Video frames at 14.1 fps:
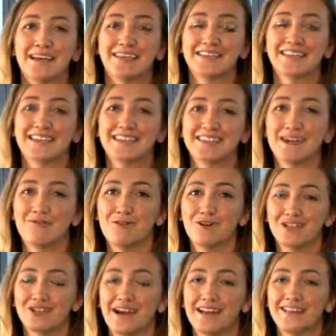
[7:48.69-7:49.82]
Stay safe,
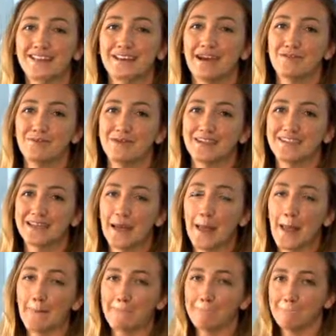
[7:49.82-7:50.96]
wash your hands, and have a brilliant
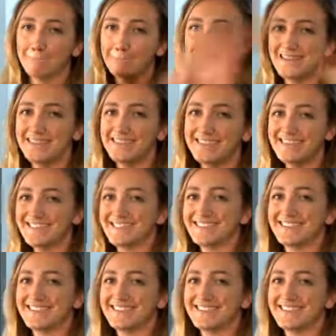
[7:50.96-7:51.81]
day. Bye.